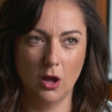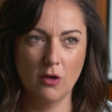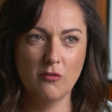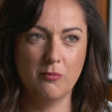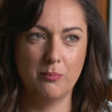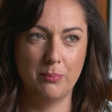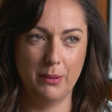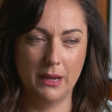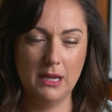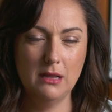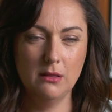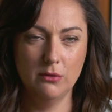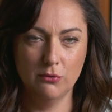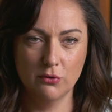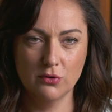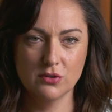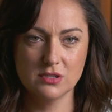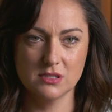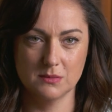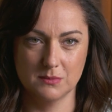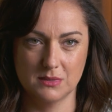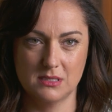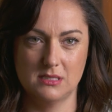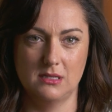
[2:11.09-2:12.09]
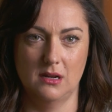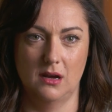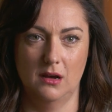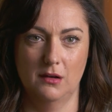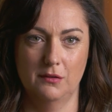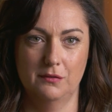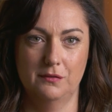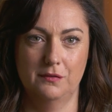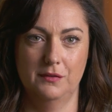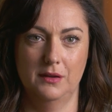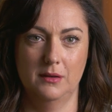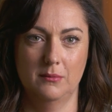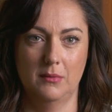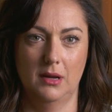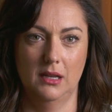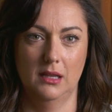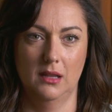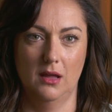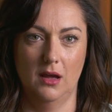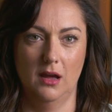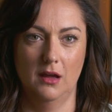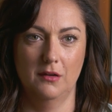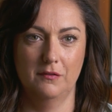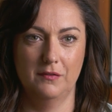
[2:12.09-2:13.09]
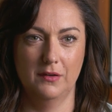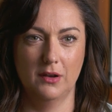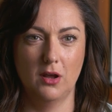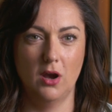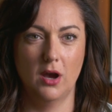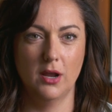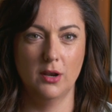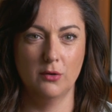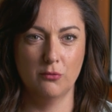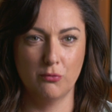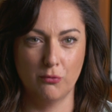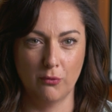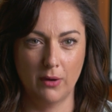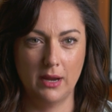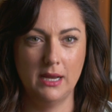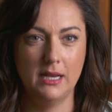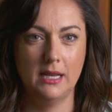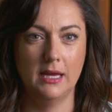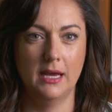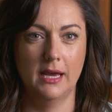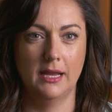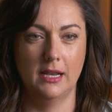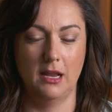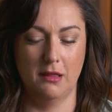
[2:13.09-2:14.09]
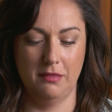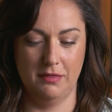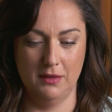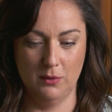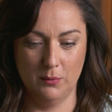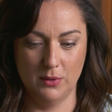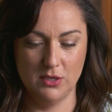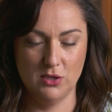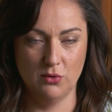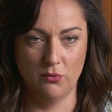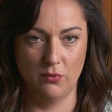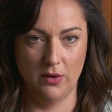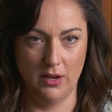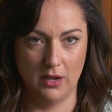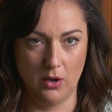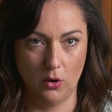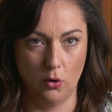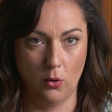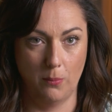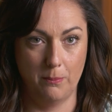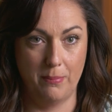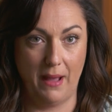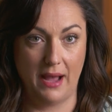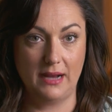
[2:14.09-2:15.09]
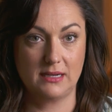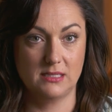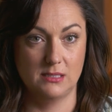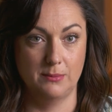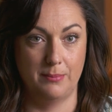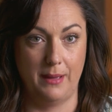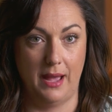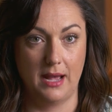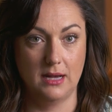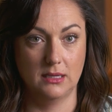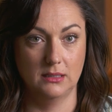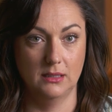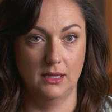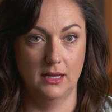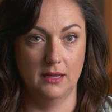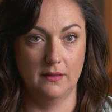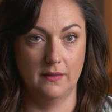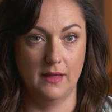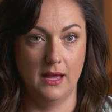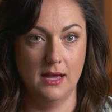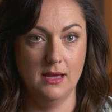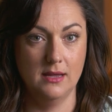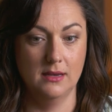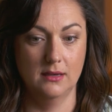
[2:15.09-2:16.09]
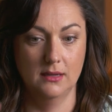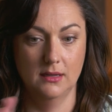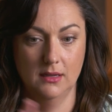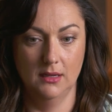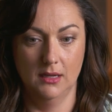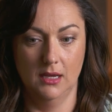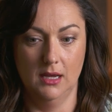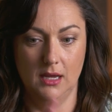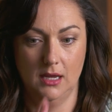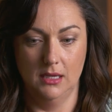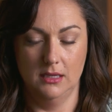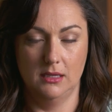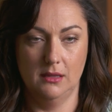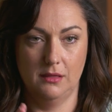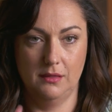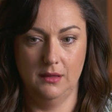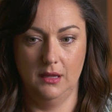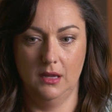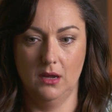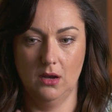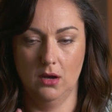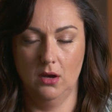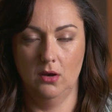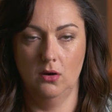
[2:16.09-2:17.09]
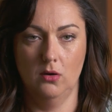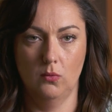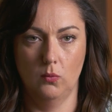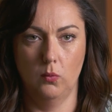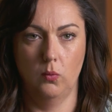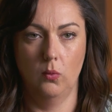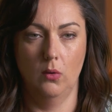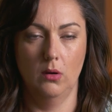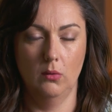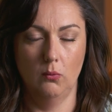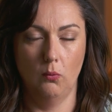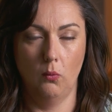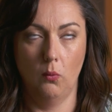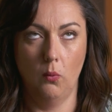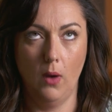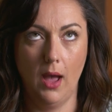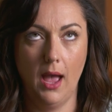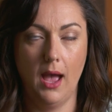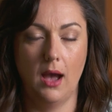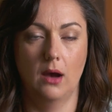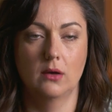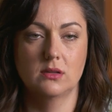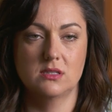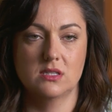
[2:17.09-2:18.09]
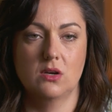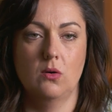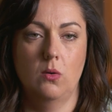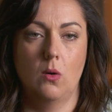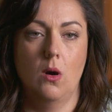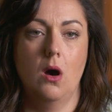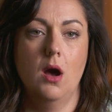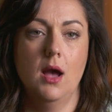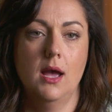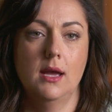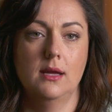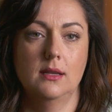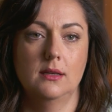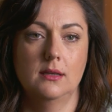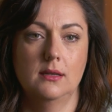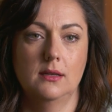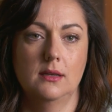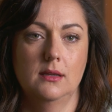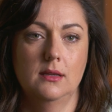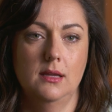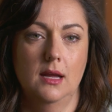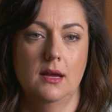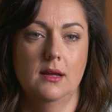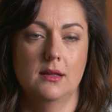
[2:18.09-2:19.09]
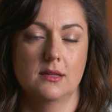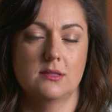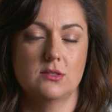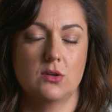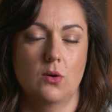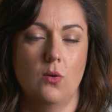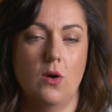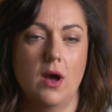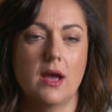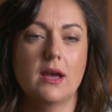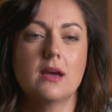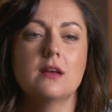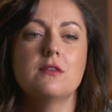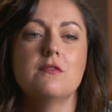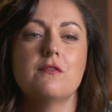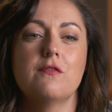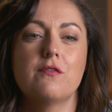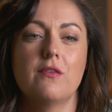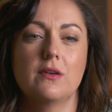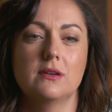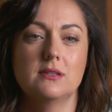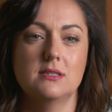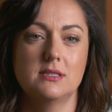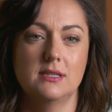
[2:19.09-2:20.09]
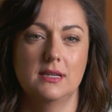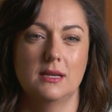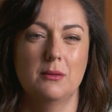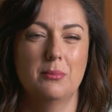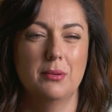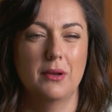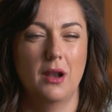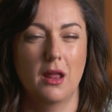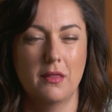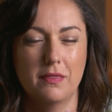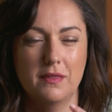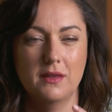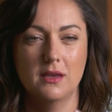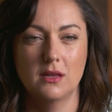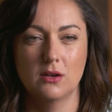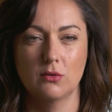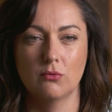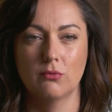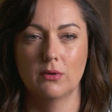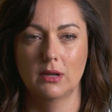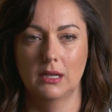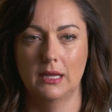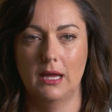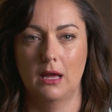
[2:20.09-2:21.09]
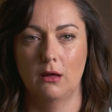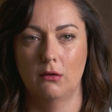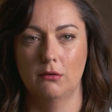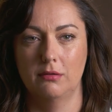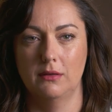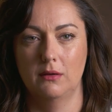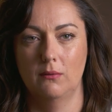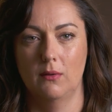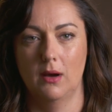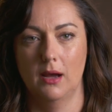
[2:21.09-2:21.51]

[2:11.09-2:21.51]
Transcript: I've been through some stuff in my life and kind of reading, and I think when you read it all back to back like that, you think, oh, wow, it's quite, yeah, it's quite confronting, but I think in a really healthy